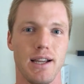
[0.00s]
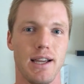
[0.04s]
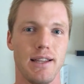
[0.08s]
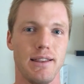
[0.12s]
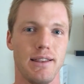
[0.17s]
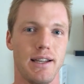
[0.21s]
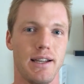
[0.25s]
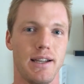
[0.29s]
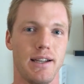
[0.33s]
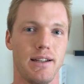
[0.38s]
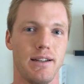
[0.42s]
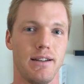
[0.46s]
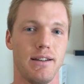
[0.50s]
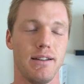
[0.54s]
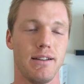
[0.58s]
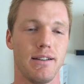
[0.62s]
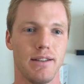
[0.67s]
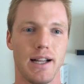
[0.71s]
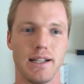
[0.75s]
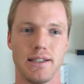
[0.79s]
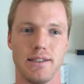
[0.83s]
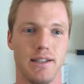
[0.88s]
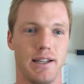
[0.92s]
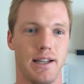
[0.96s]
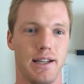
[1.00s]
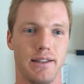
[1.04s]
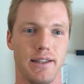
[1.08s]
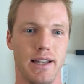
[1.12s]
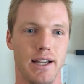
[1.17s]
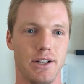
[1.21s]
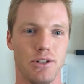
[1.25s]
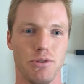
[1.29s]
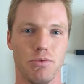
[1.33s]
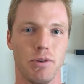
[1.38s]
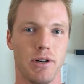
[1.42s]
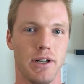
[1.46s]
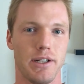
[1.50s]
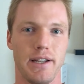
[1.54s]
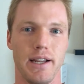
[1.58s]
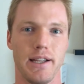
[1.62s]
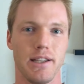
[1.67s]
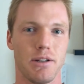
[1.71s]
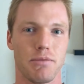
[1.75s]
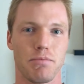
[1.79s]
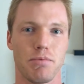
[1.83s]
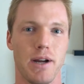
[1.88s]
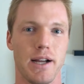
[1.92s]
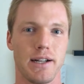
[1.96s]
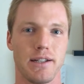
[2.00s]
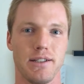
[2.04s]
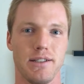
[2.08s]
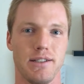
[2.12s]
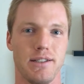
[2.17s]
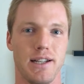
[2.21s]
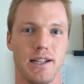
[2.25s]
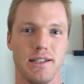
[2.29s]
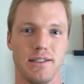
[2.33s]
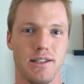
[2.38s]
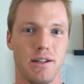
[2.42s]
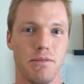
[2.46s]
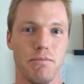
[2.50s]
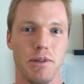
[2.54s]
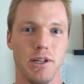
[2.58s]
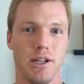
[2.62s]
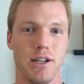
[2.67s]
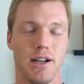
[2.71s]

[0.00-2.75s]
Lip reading: and then that's it. They just want to take their practice test and be